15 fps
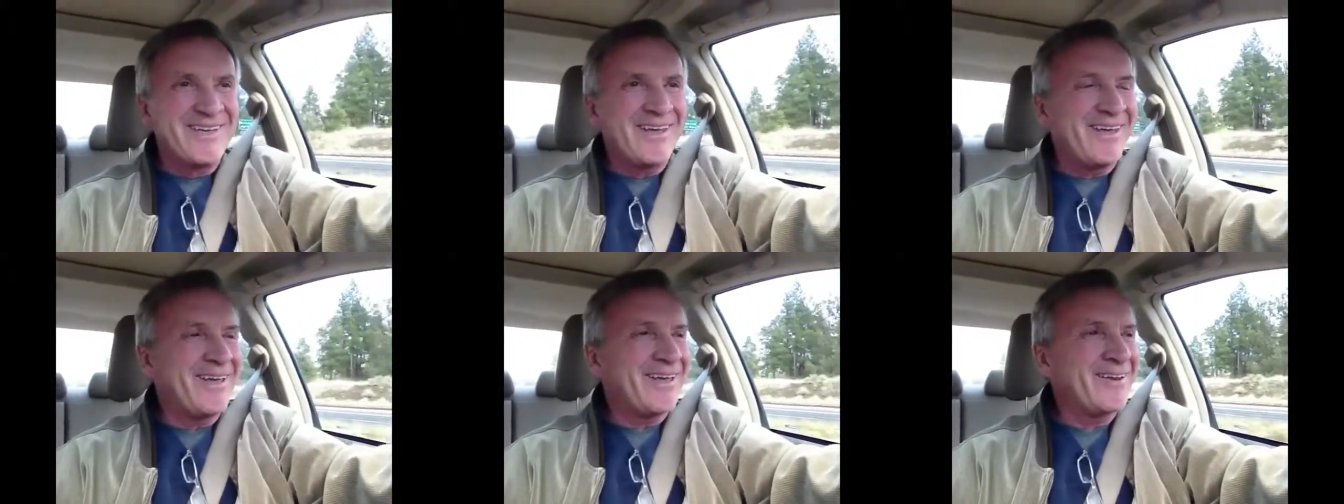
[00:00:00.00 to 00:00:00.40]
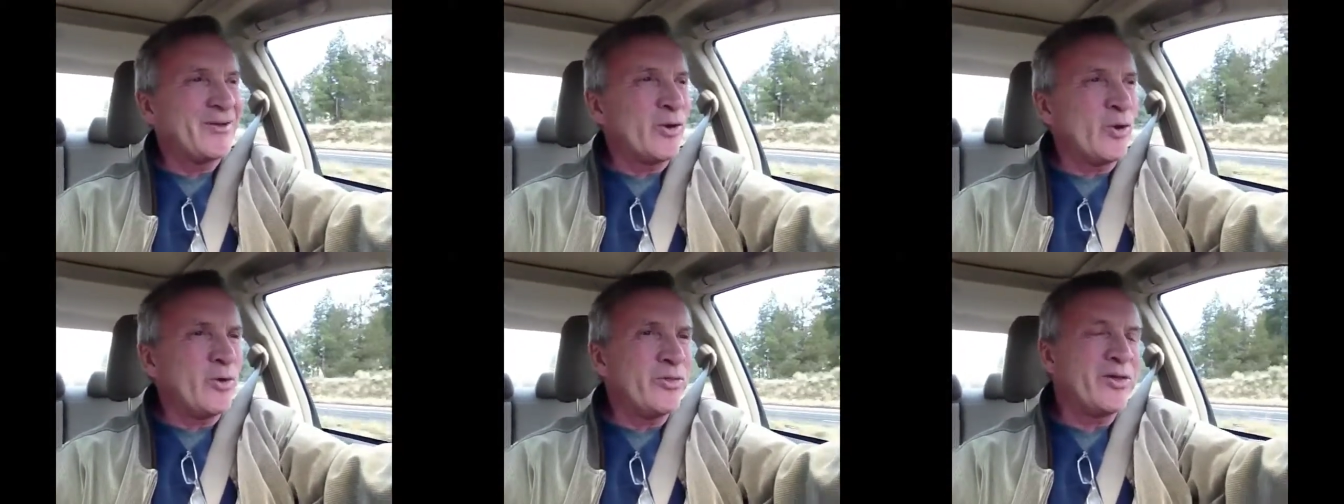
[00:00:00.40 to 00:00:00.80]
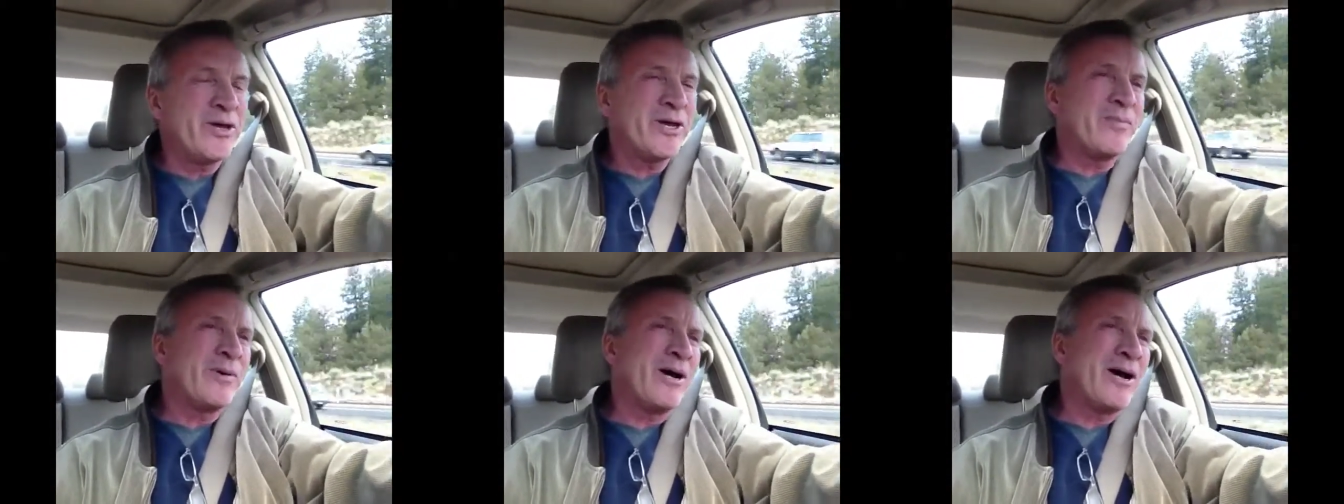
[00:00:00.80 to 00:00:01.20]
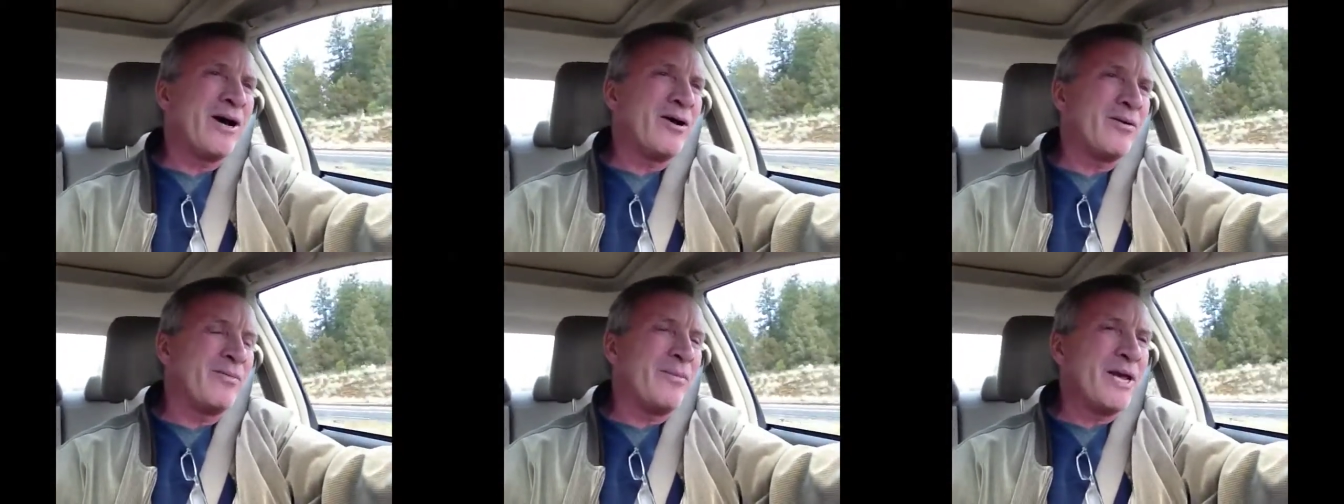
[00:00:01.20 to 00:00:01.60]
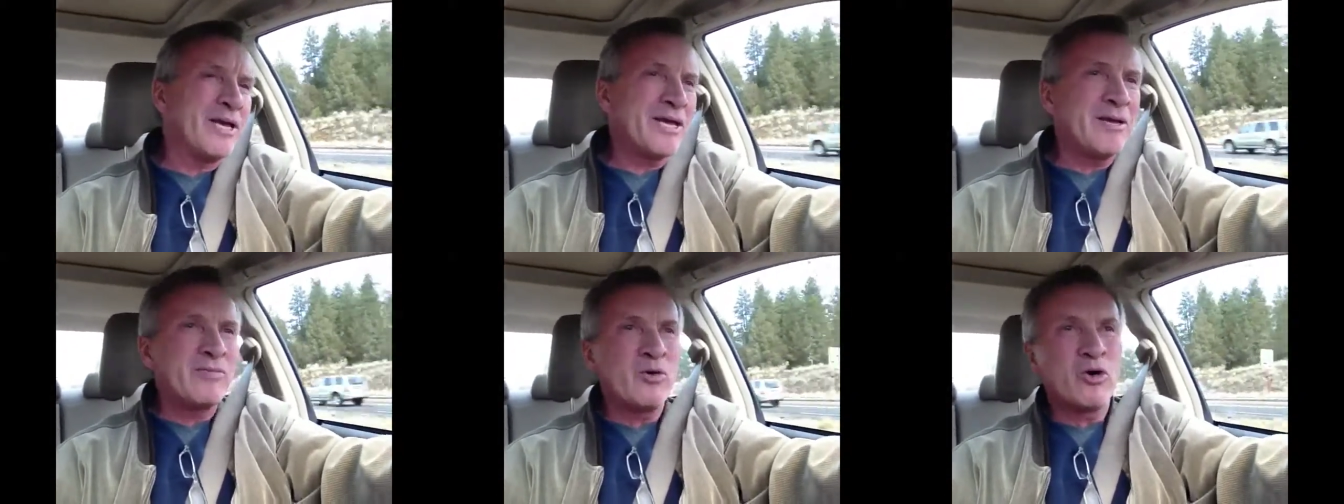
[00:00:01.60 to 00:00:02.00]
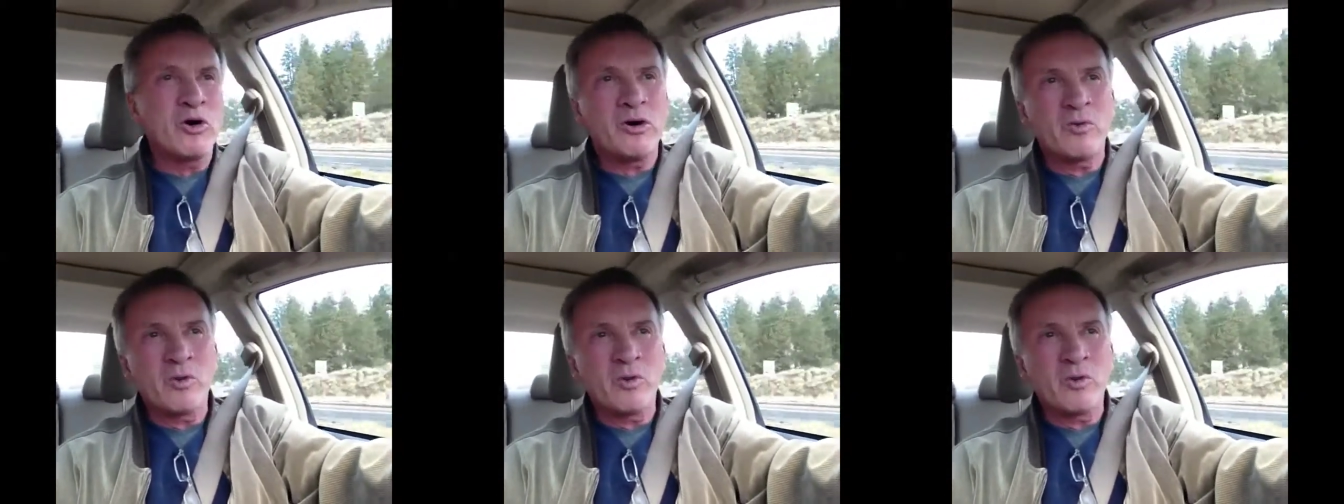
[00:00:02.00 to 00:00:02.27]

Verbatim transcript: and the whole thing about making more